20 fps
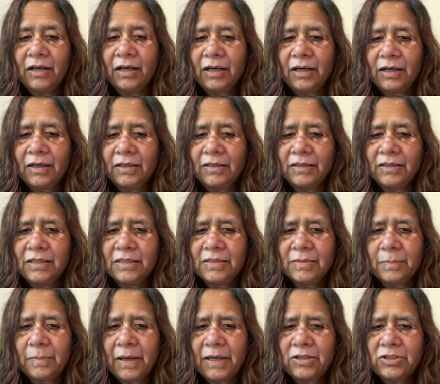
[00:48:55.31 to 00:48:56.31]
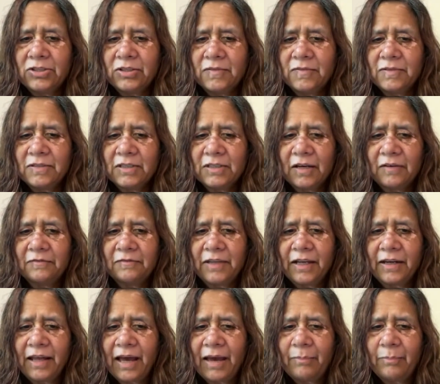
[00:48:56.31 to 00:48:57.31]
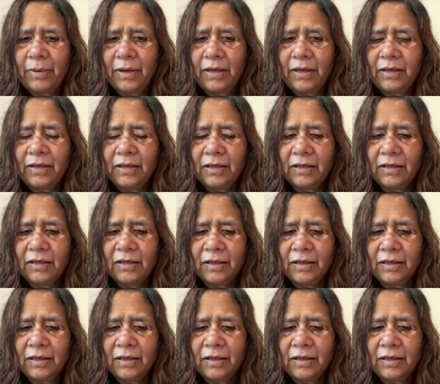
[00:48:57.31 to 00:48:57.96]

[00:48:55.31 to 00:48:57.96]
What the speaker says: There's a bunch of stuff that happened